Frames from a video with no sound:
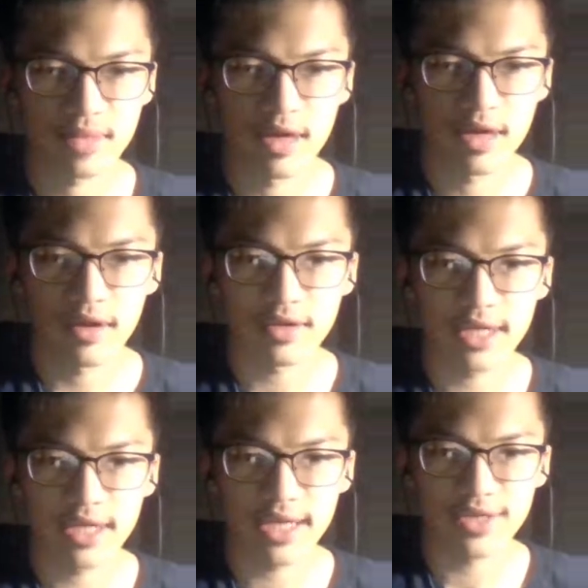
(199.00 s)
But she has
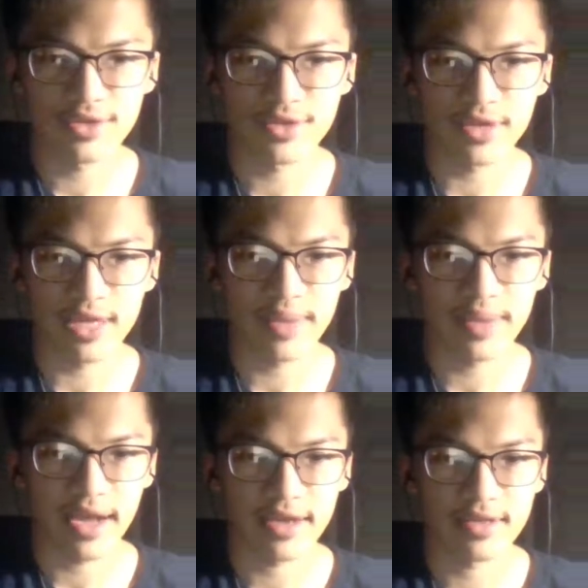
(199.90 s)
sturdy impact.
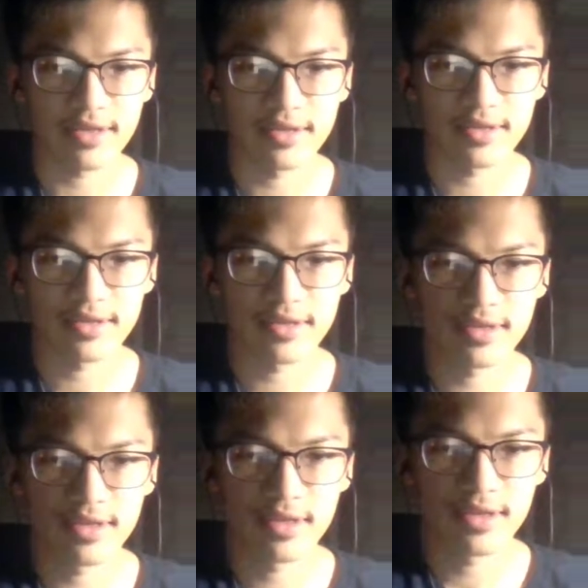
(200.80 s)

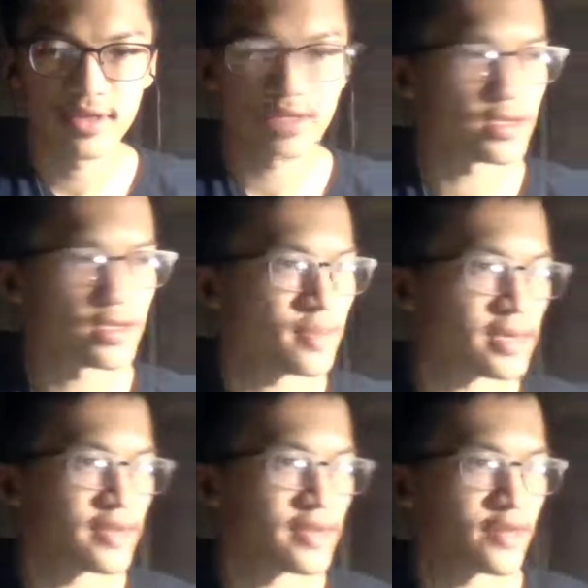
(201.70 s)
She'll still be good for
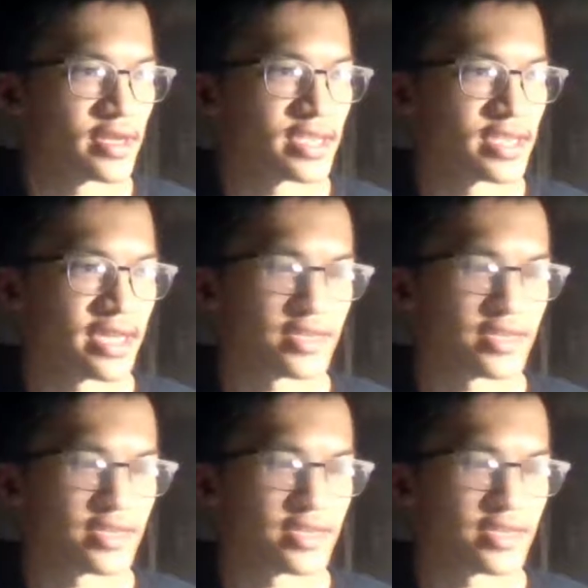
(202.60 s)
initiation, but